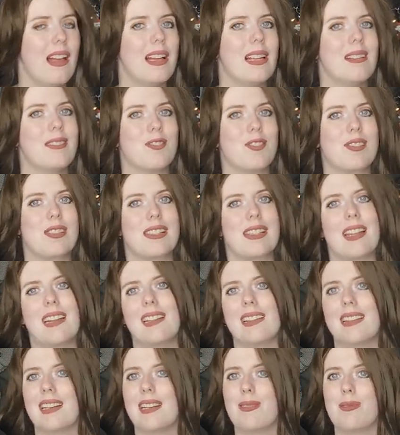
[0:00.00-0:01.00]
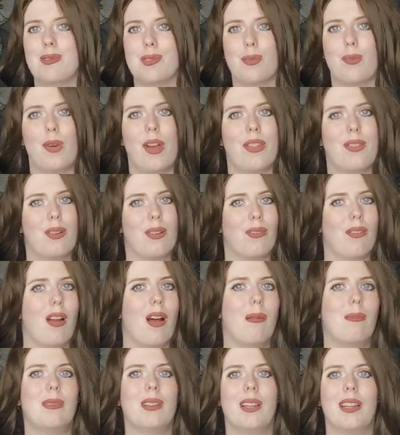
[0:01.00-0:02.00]
and just say that it was a weather
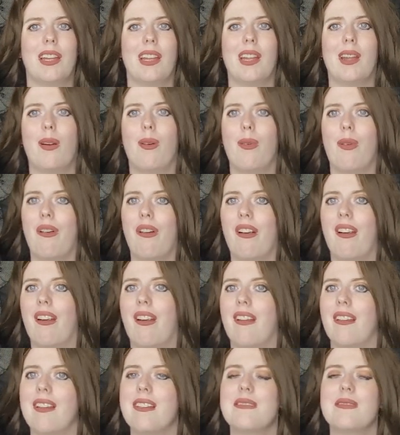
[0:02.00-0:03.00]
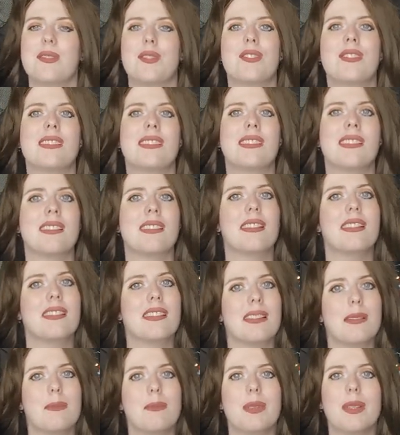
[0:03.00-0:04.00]
anomaly or it was just
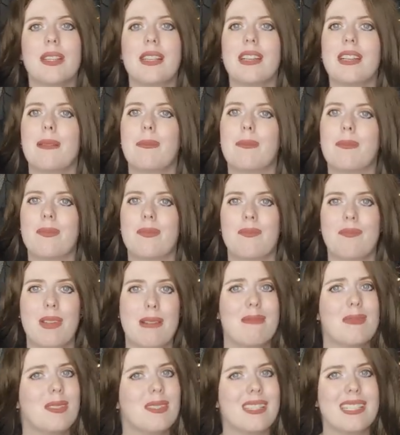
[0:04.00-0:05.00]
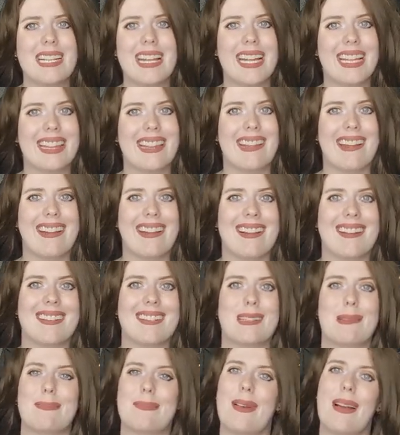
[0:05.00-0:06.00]
simply people seeing
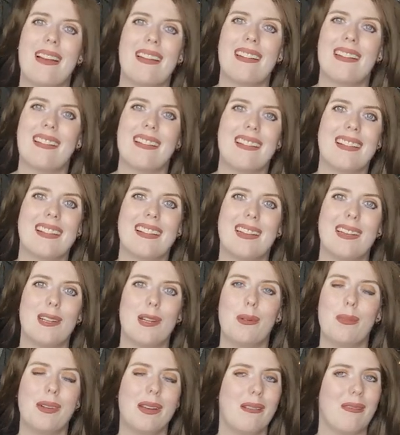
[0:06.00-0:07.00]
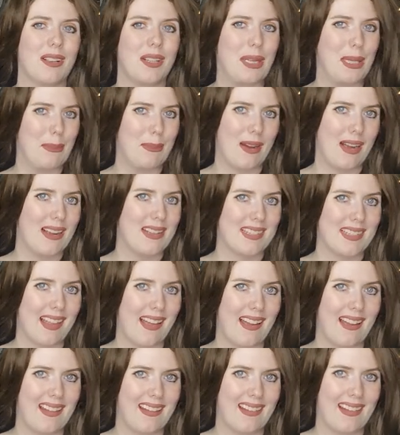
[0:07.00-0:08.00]
things, but nobody really buys
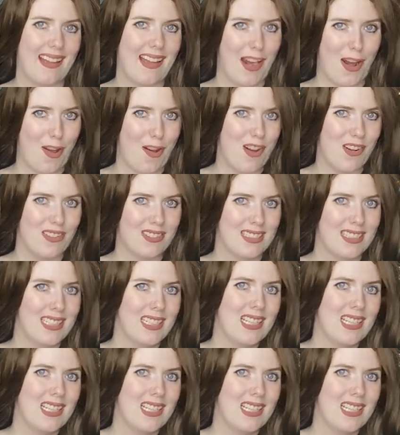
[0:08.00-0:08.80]
that at all.